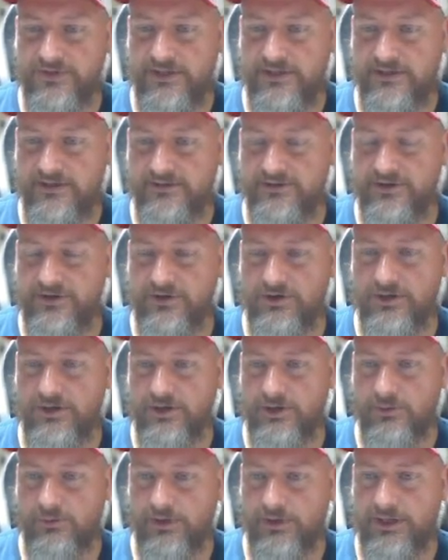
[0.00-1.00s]
continue on
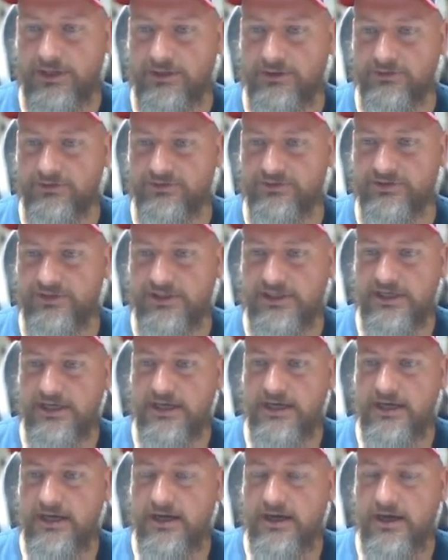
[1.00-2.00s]
in the rails.
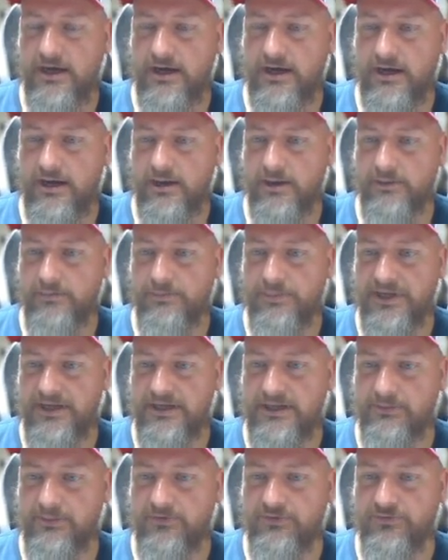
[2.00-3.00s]
Pin
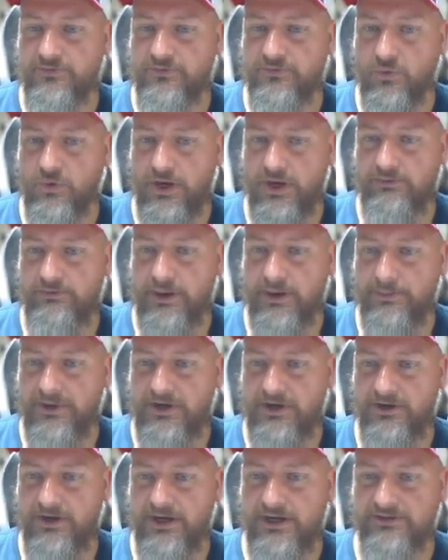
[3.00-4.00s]
number 40 right up
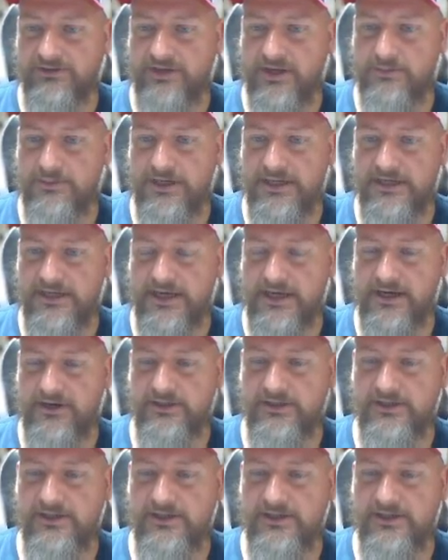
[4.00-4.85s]
here is coming down.